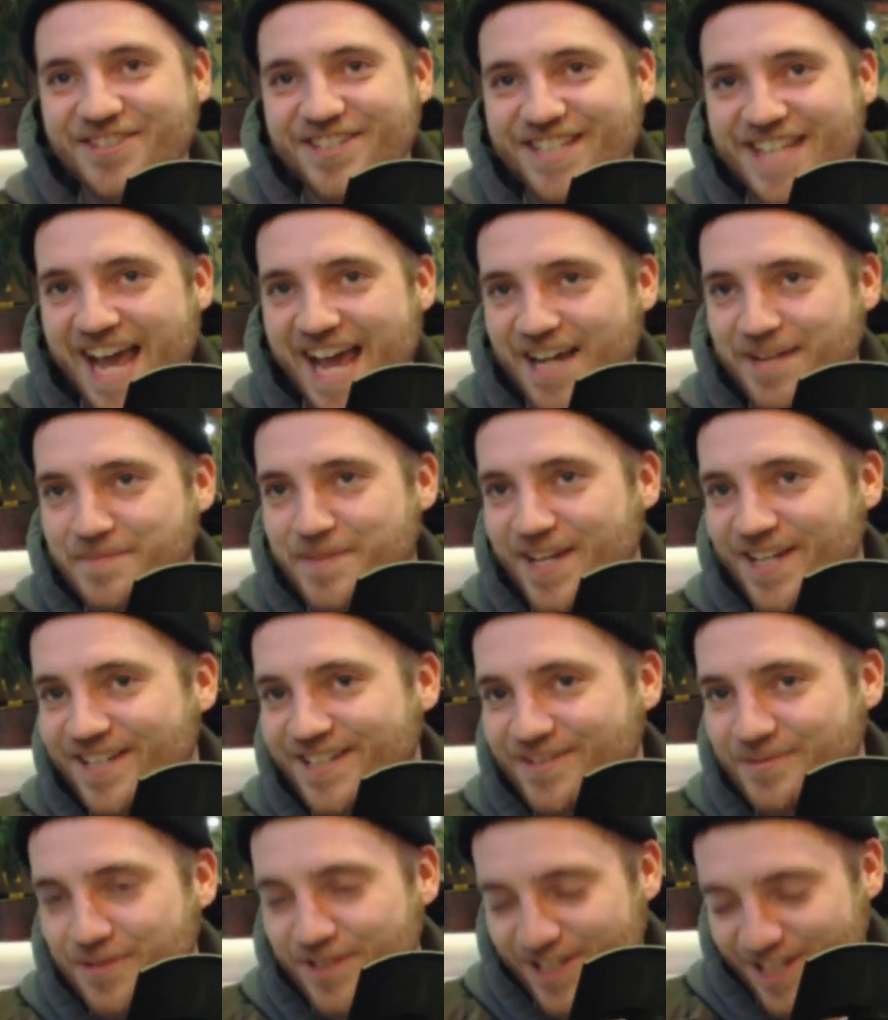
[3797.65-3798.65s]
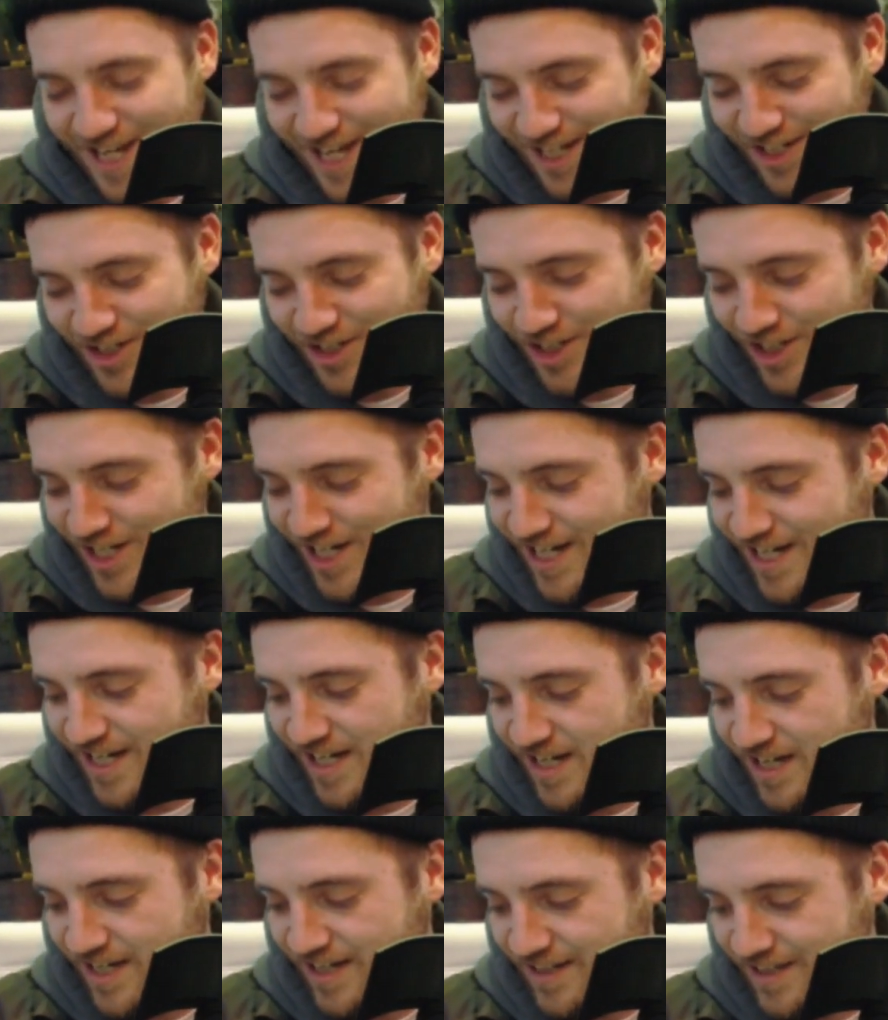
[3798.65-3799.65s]
Zach Menace with an H.
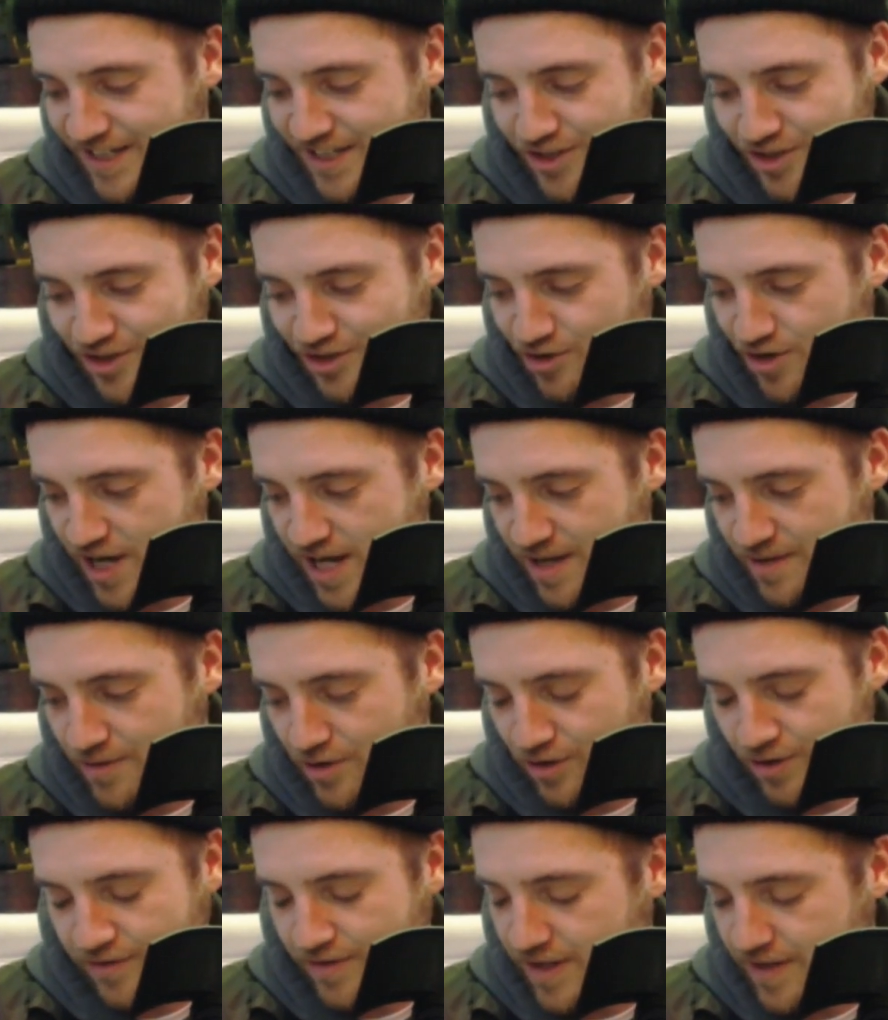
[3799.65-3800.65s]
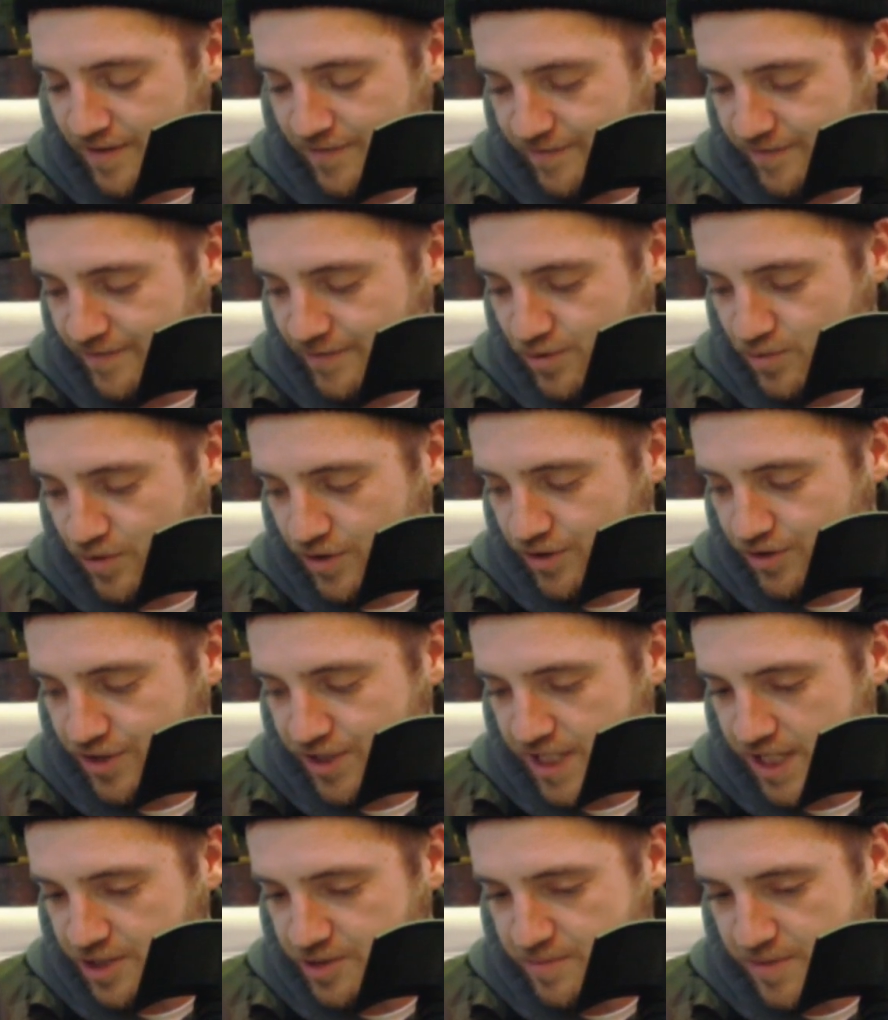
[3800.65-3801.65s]
Instagram or Twitter,
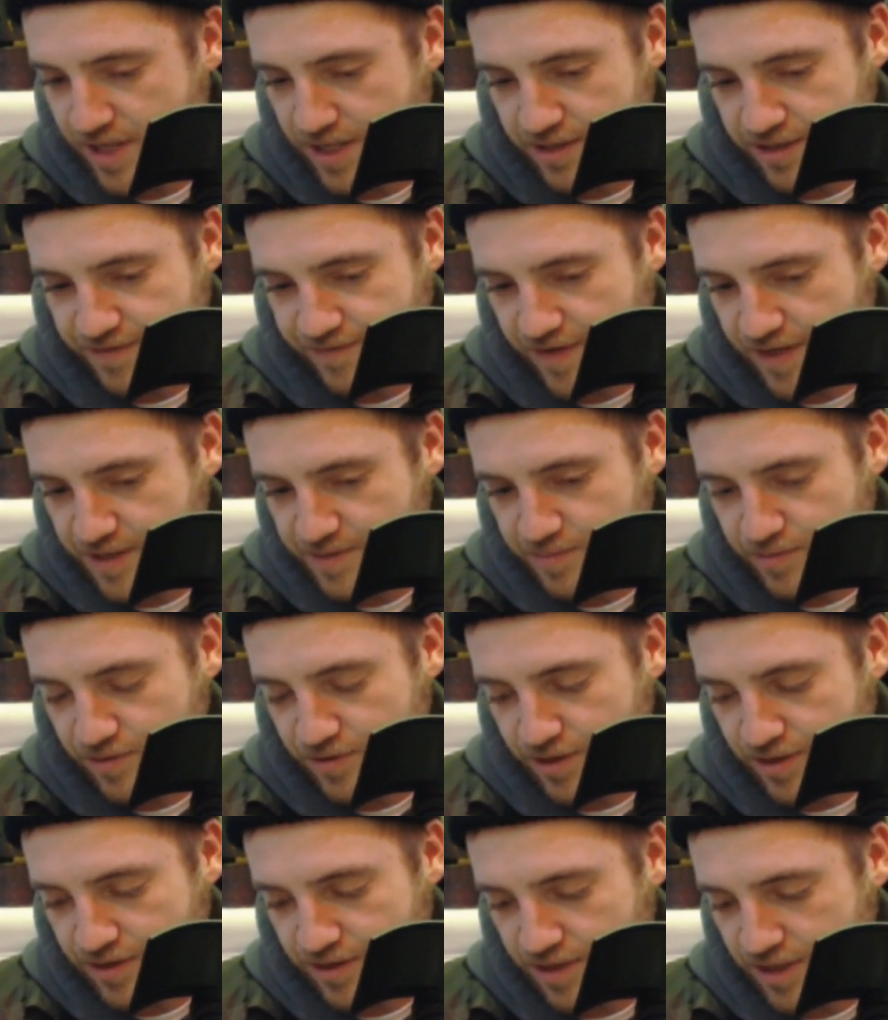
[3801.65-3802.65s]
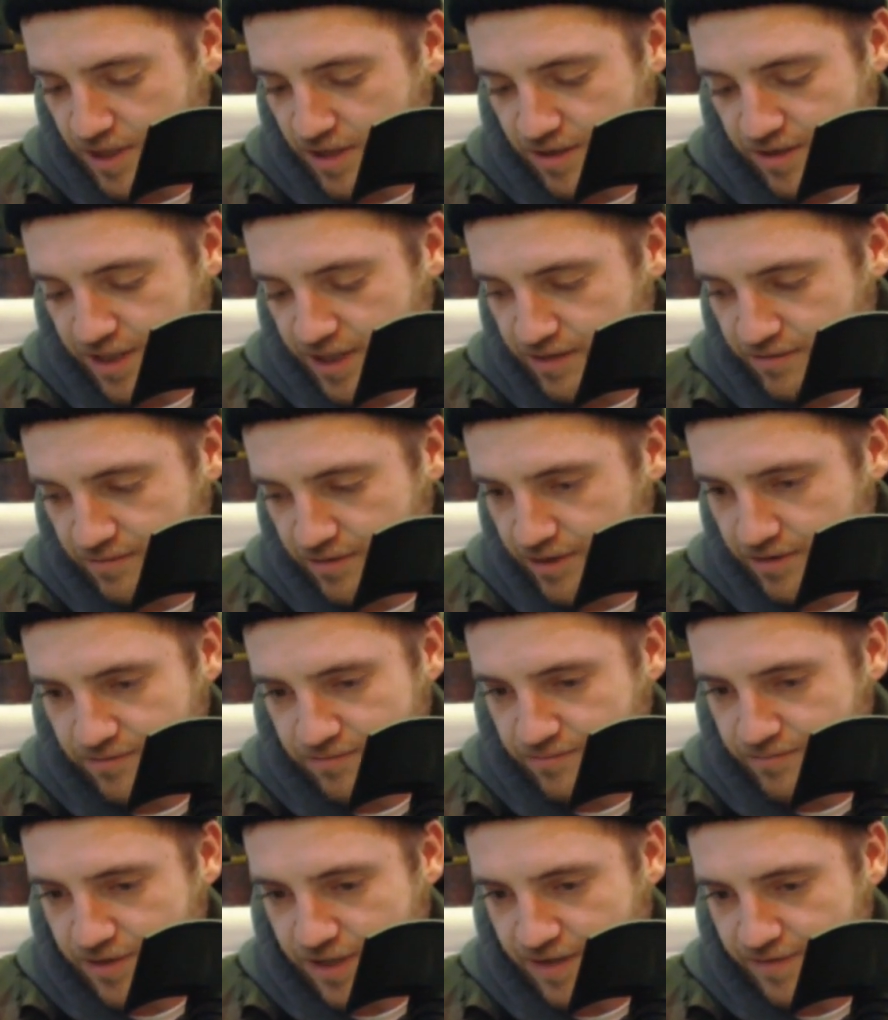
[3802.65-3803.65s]
Sketch Menace, Facebook, all that,
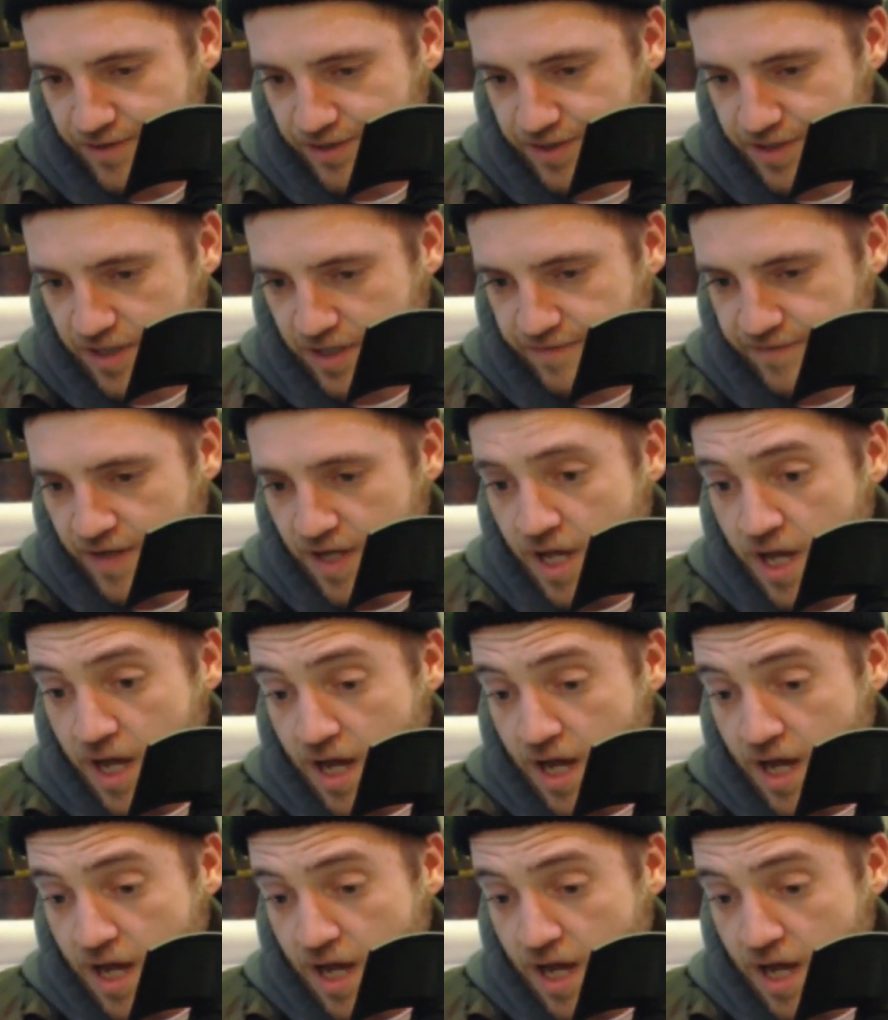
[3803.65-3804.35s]
whatever stuff.